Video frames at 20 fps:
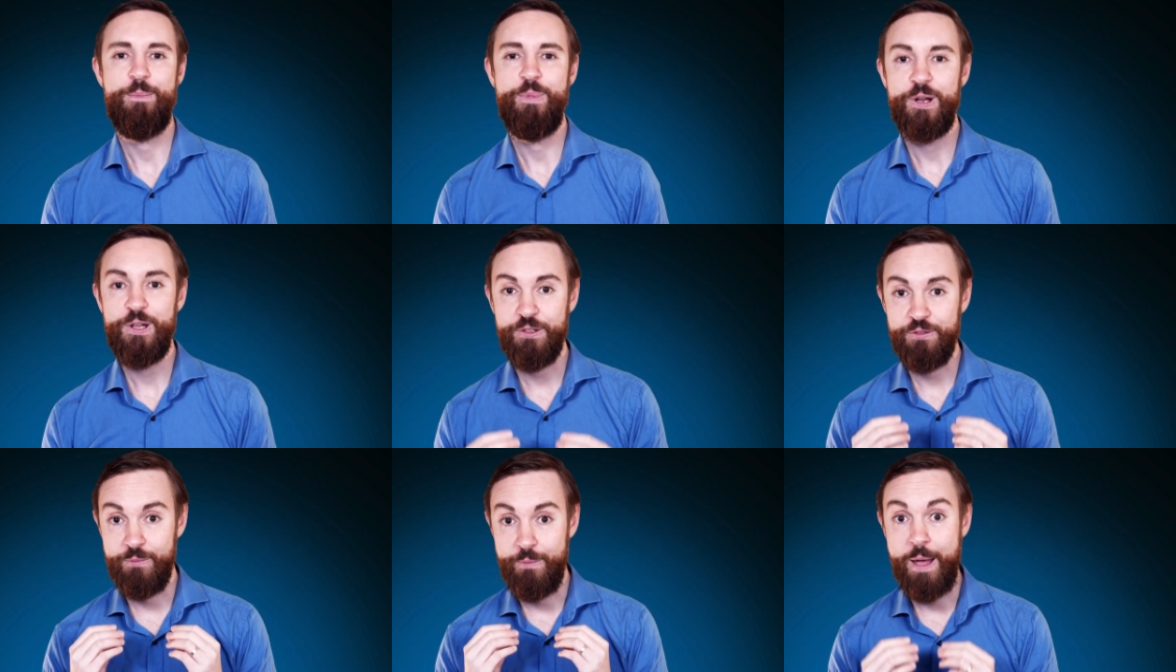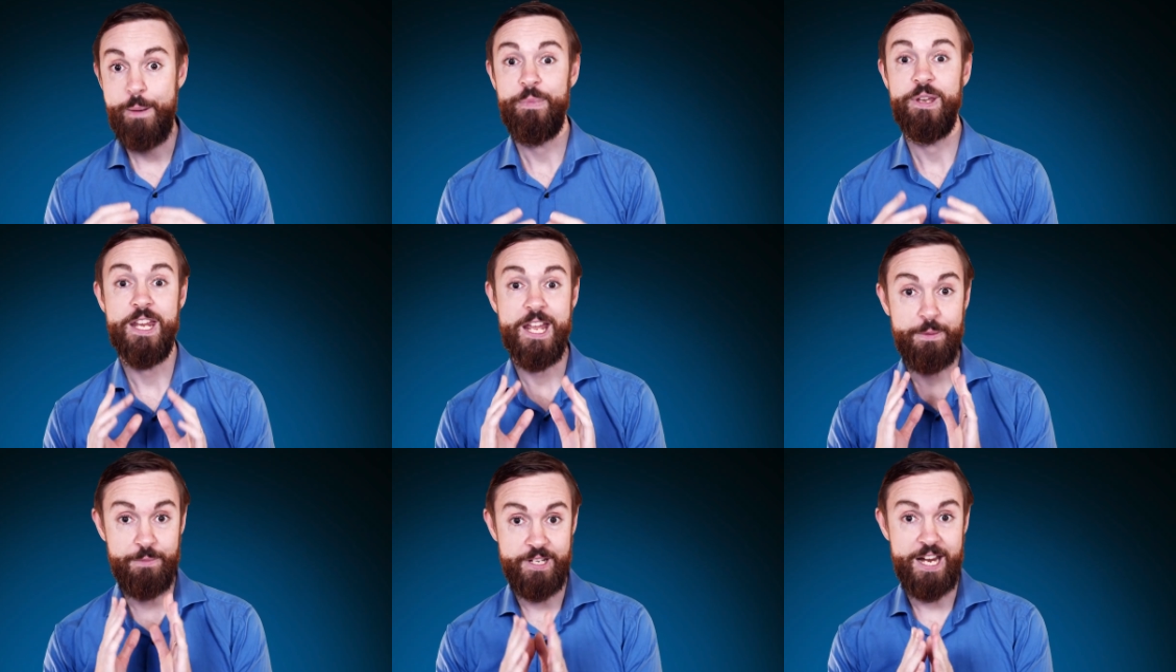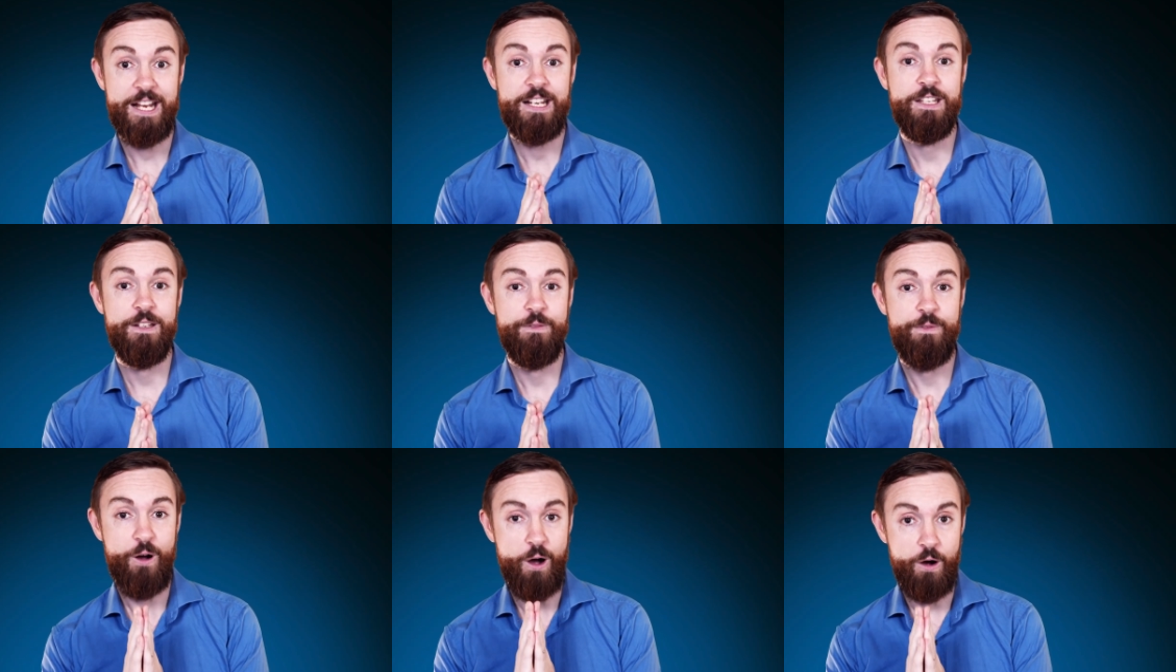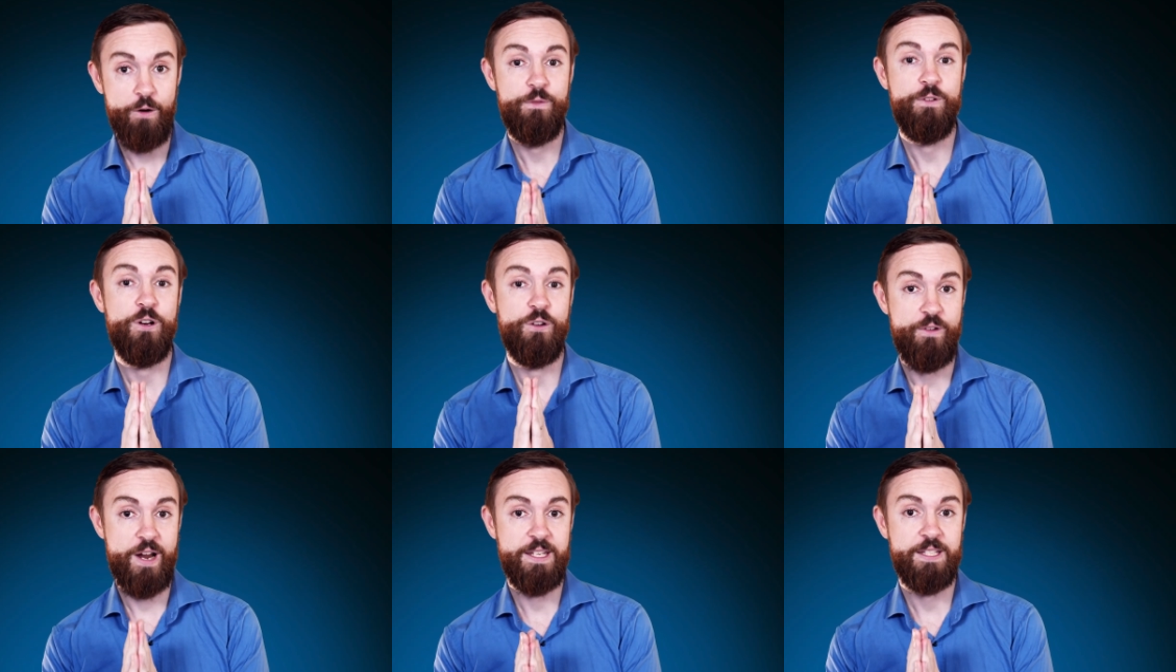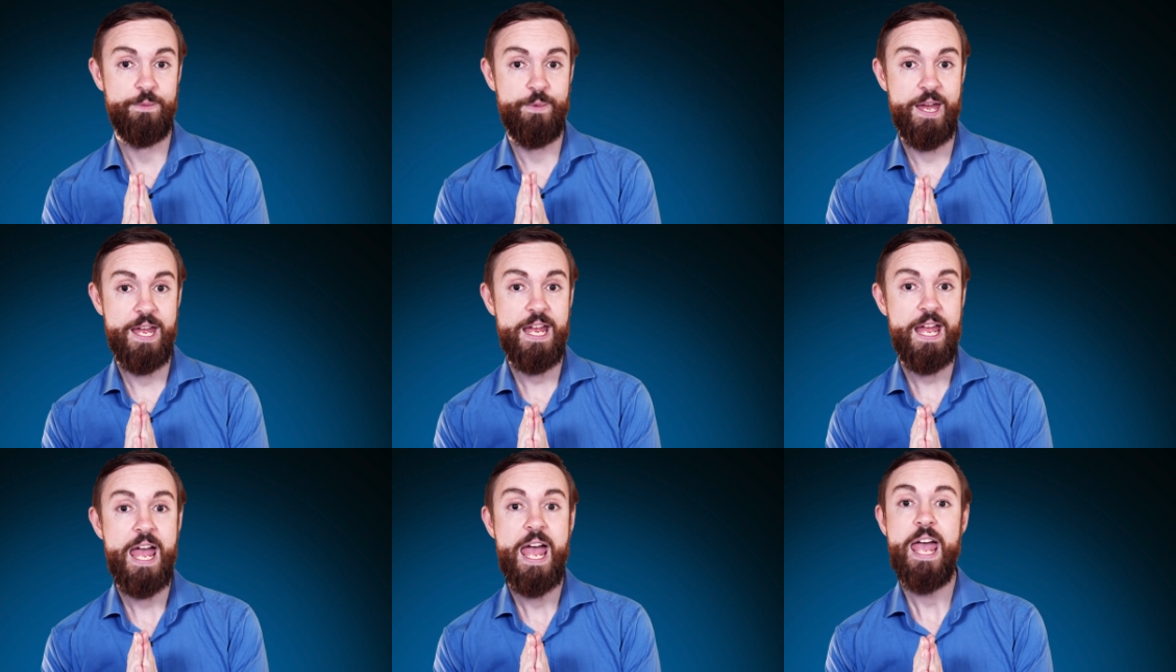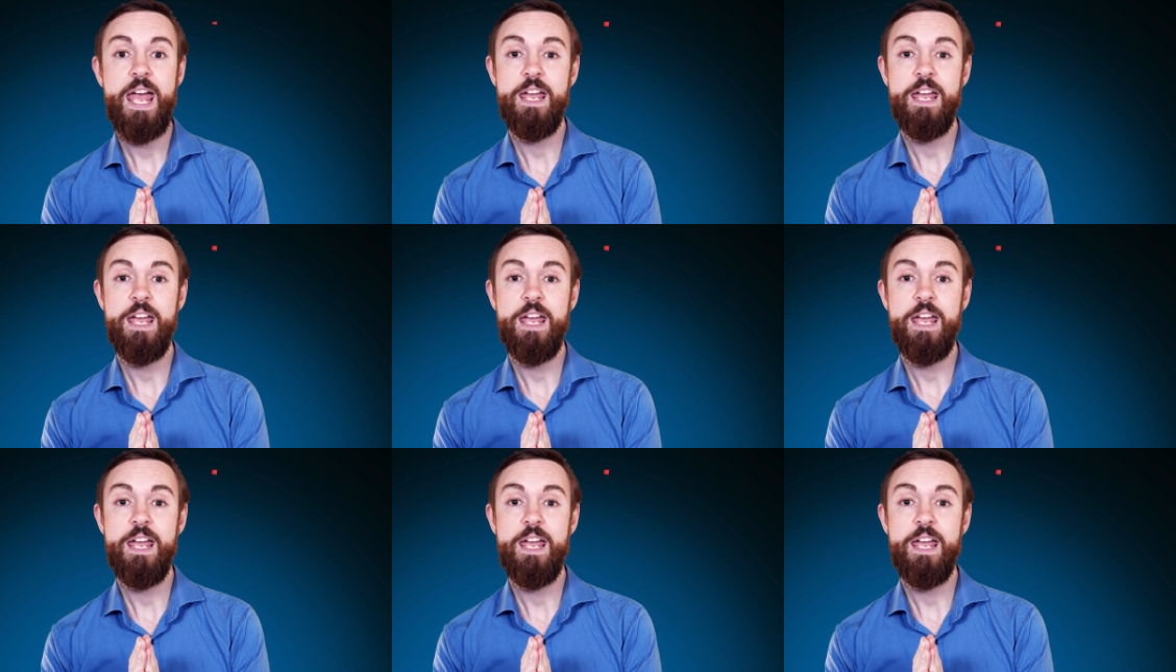because remember, the objective of your resume